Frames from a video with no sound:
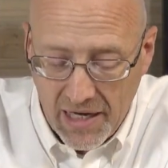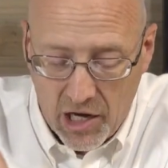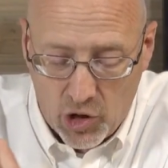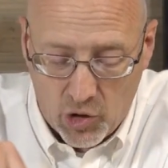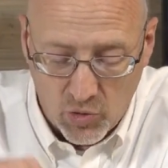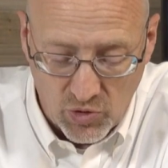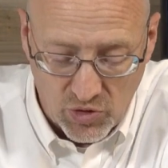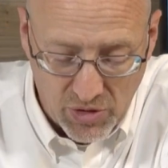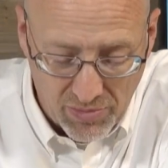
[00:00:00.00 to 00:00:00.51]
a
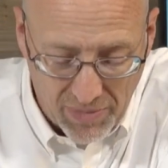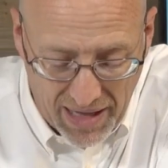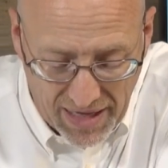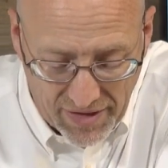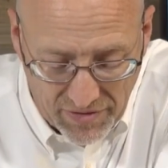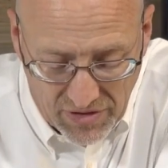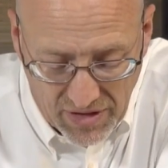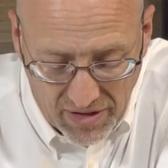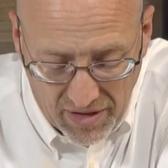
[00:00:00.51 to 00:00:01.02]
wholesome
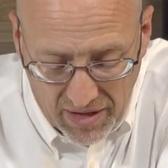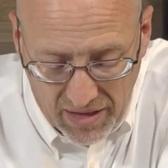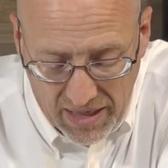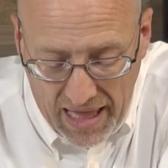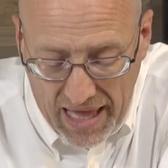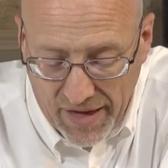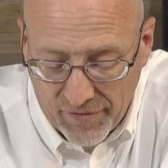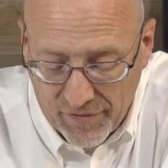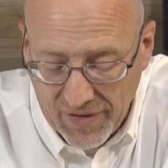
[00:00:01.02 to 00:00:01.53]
life.
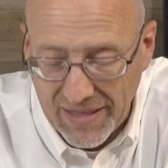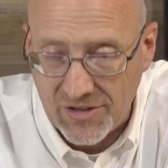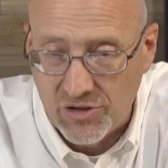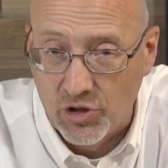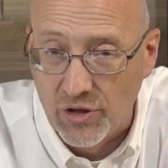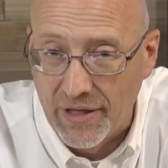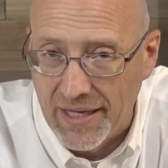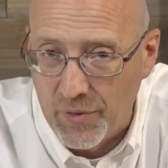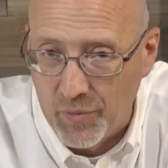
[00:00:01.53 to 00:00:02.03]

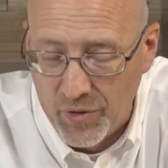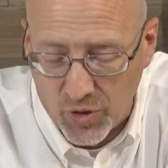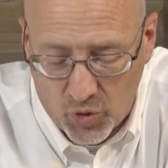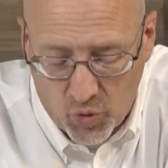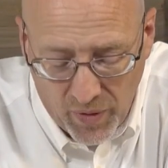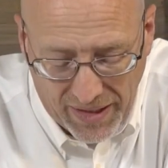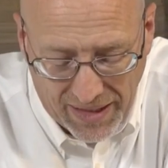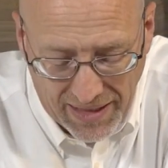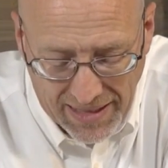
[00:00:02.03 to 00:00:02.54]
Let's look at it real
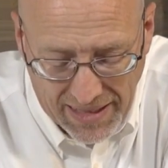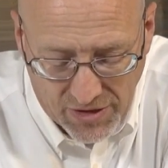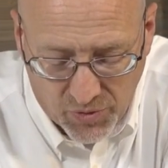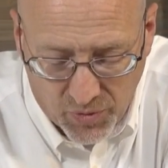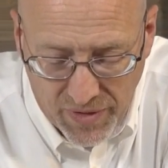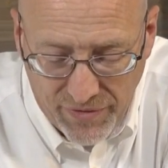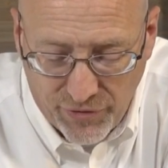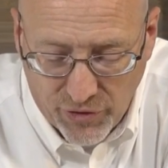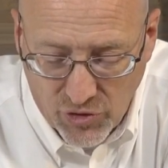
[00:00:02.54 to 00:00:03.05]
quickly.
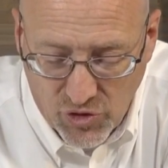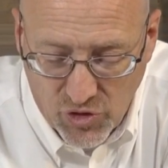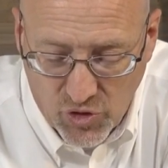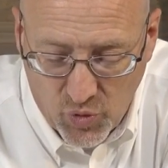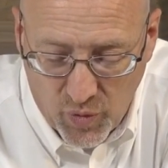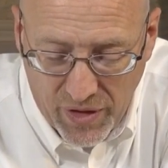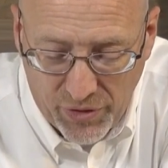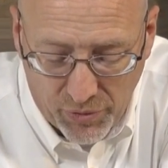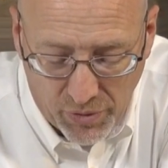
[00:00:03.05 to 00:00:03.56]
Let's read verses
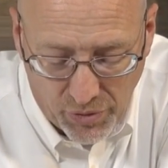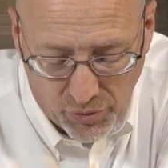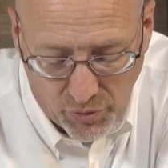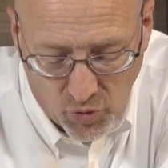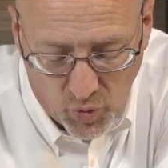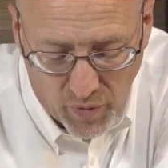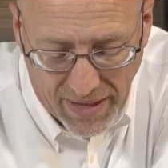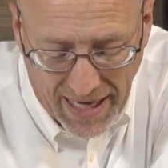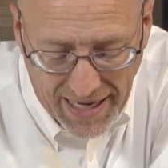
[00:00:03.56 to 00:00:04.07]
23
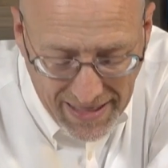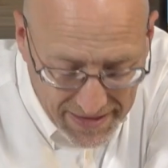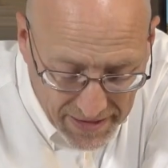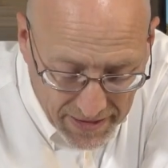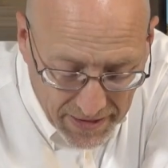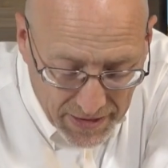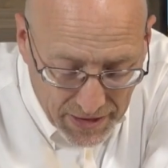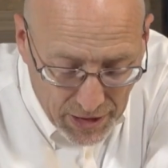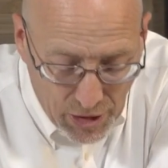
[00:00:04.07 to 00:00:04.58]
through 28.
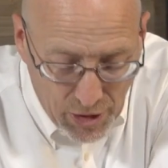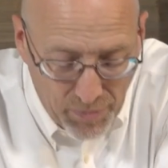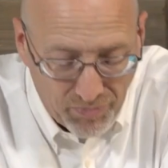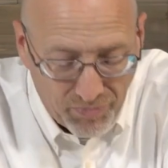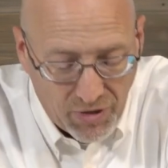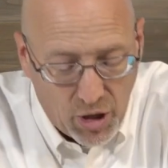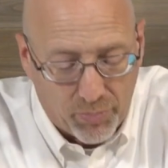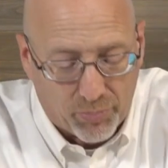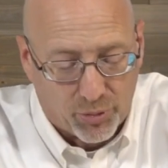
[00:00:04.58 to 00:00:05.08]

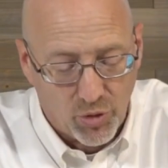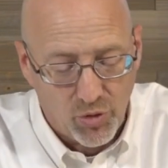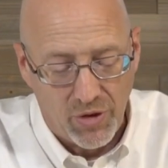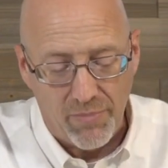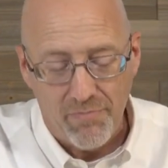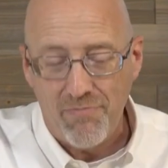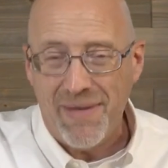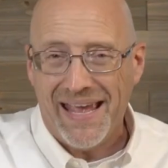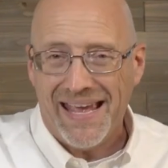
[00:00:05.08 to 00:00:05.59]
A
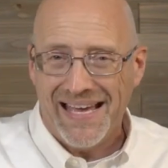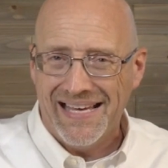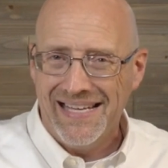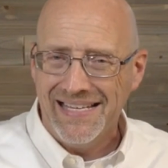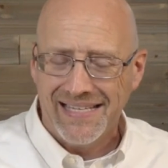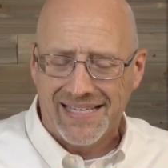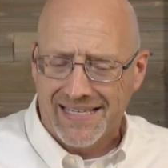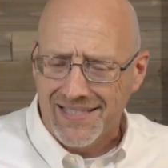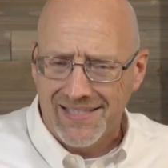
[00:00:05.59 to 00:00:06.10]
prudent
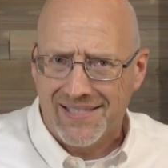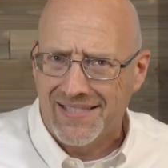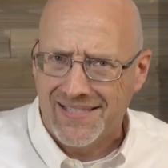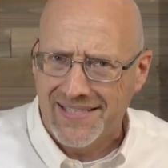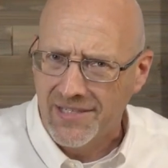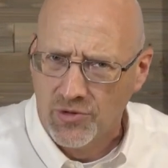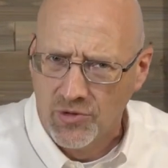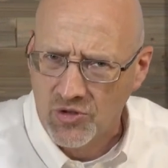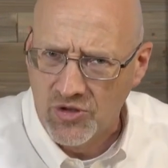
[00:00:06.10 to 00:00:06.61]
man
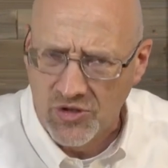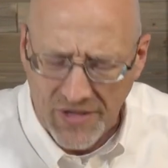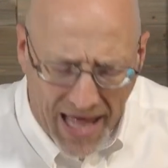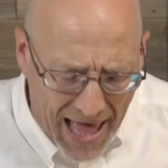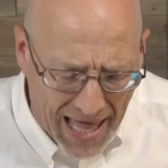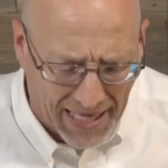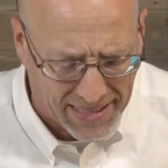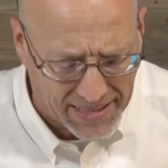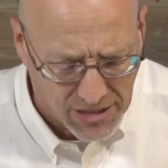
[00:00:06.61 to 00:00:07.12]
conceals
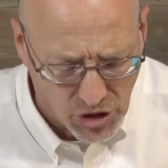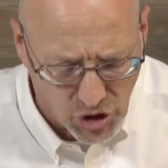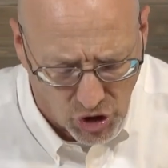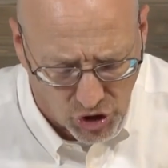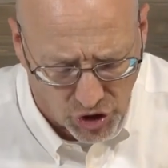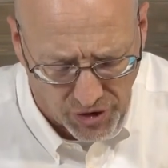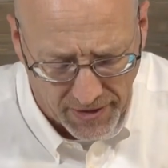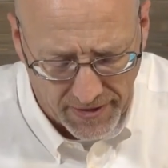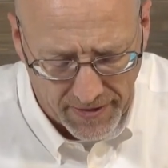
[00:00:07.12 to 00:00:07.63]

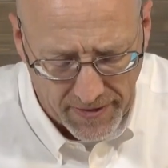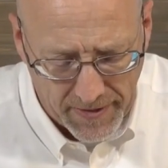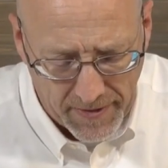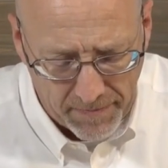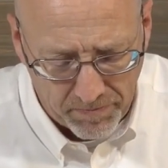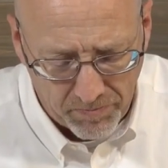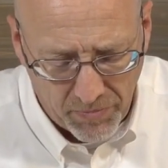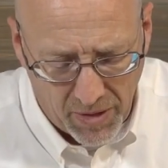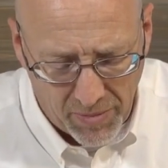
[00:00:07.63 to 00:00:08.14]
knowledge,
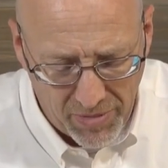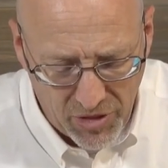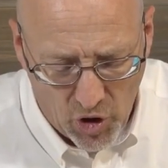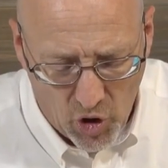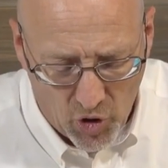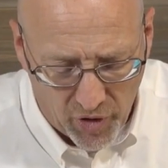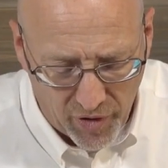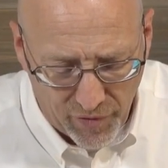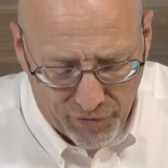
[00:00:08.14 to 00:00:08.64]
but
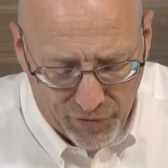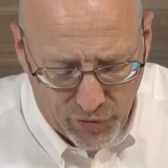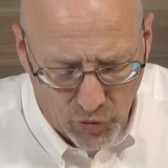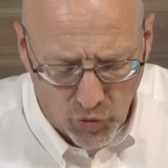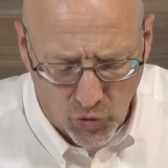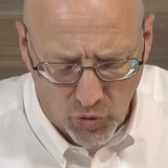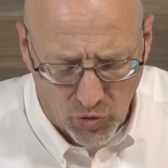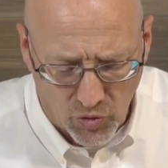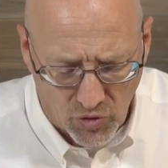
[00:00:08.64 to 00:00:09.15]
the heart of
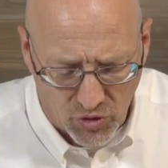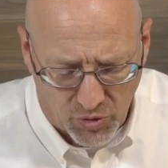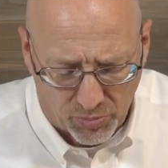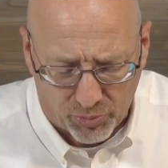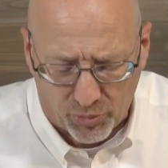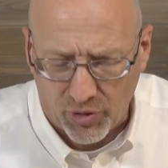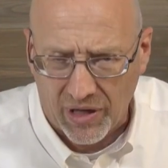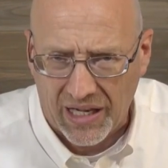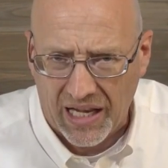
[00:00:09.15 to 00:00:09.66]
fools
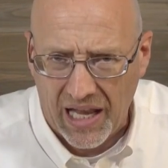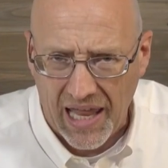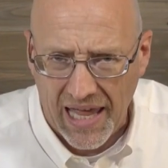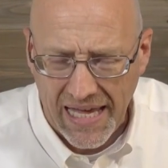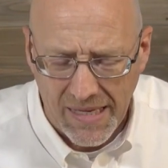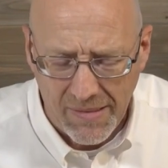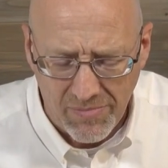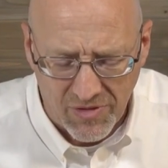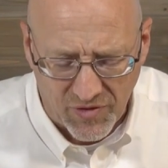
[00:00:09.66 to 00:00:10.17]

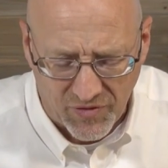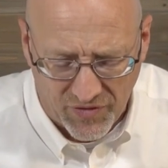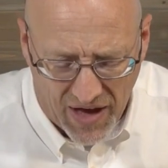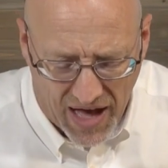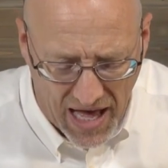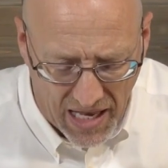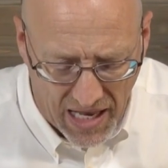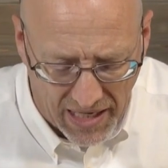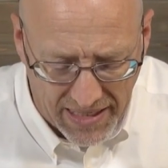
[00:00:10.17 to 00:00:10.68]
proclaims
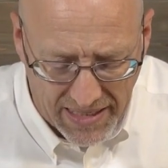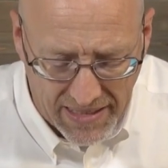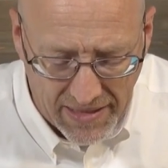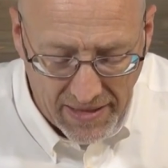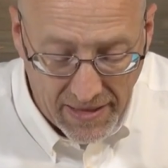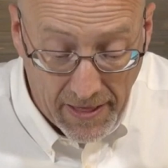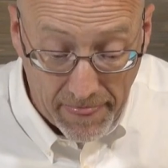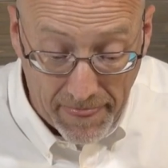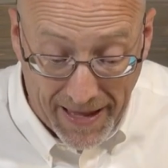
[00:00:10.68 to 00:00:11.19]
folly.
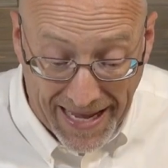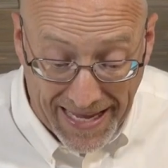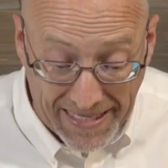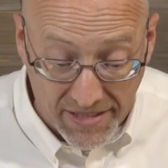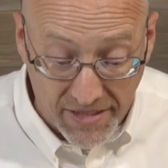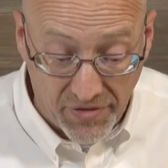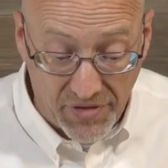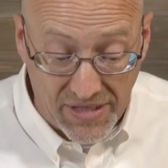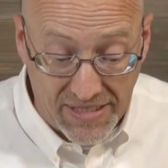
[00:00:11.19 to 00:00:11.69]
The
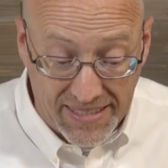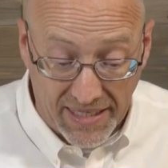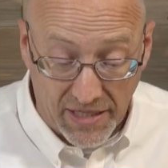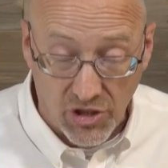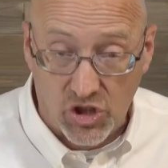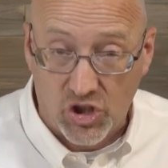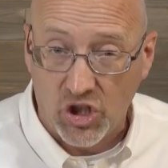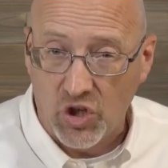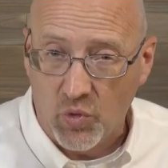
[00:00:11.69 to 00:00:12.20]
hand of the
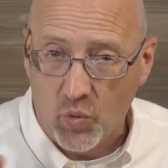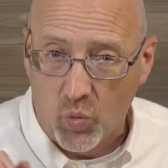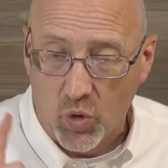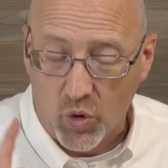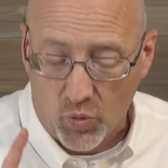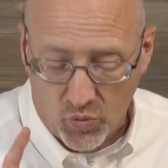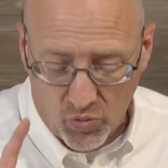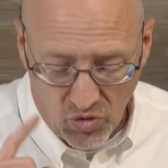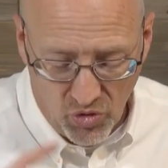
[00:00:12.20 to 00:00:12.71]
diligent
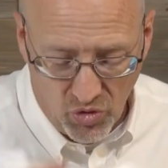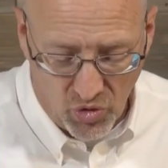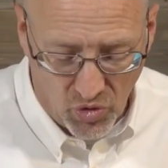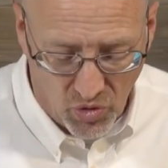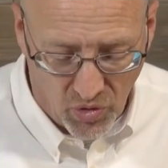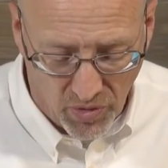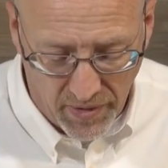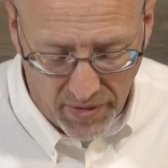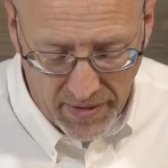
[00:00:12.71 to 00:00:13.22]
will
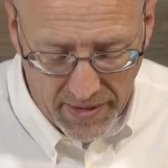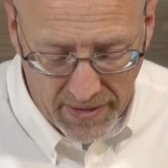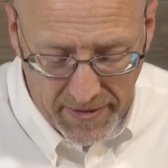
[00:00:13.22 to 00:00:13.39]
rule,